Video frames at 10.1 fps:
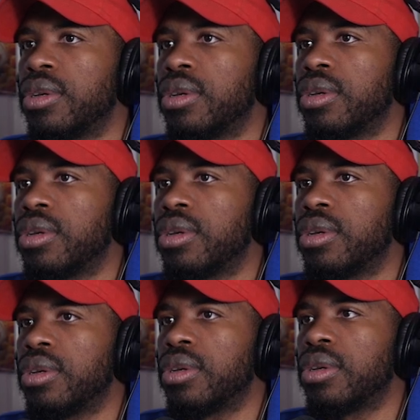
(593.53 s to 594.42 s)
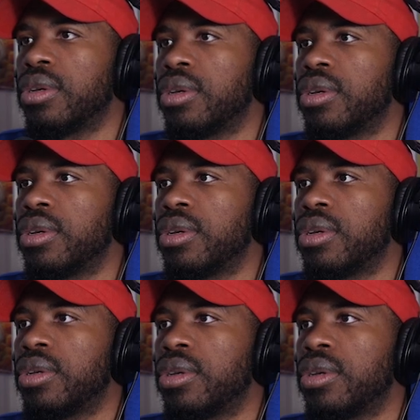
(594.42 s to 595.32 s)

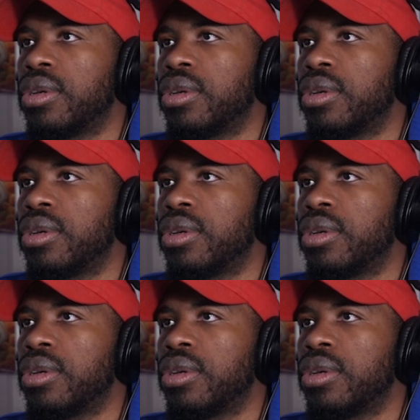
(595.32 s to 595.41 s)
Nobody speaks.